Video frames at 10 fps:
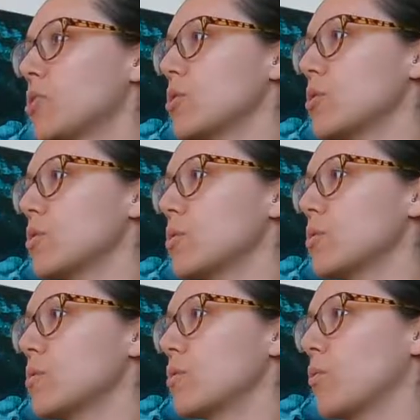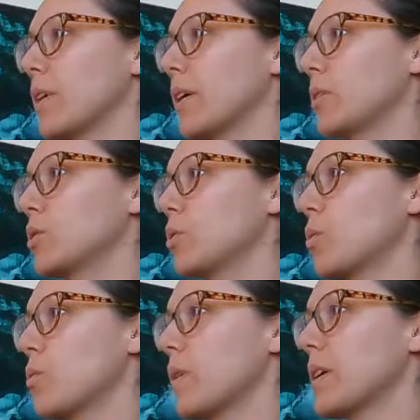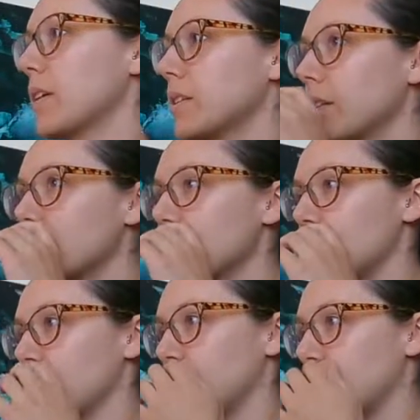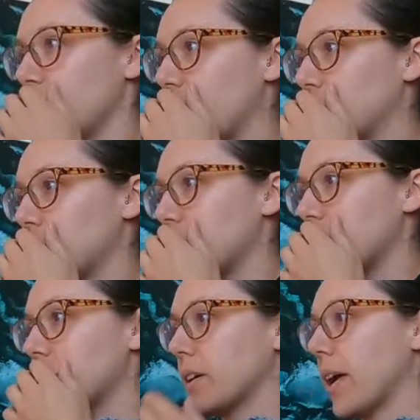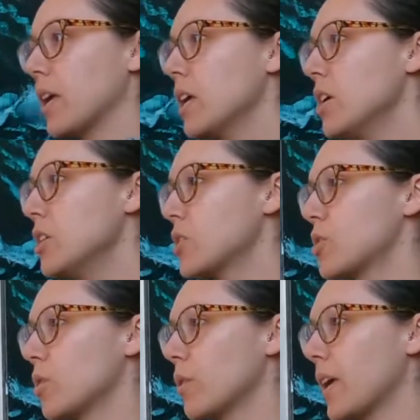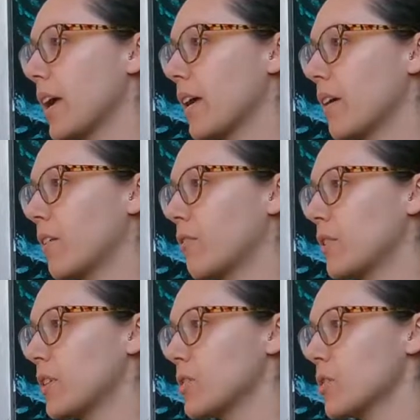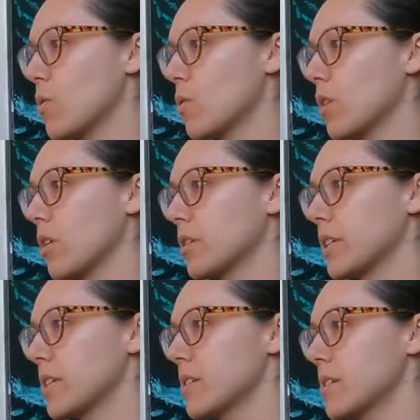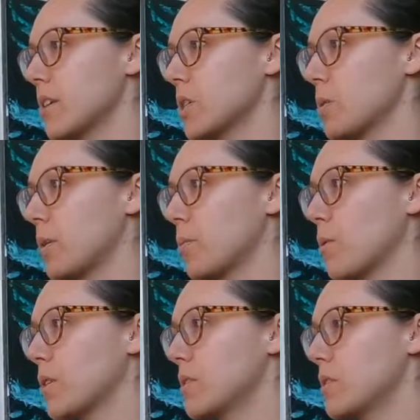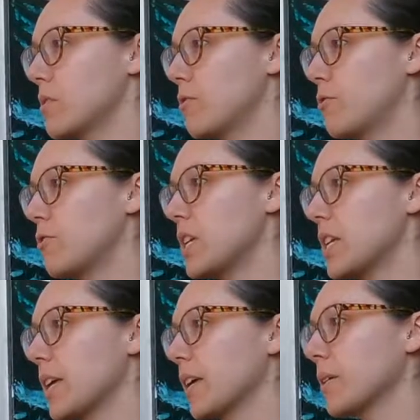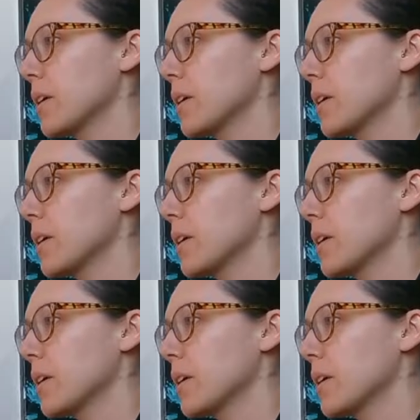do ground quail. Let's search for ground quail. Okay, so here's the whole carcass. That's what I was feeding.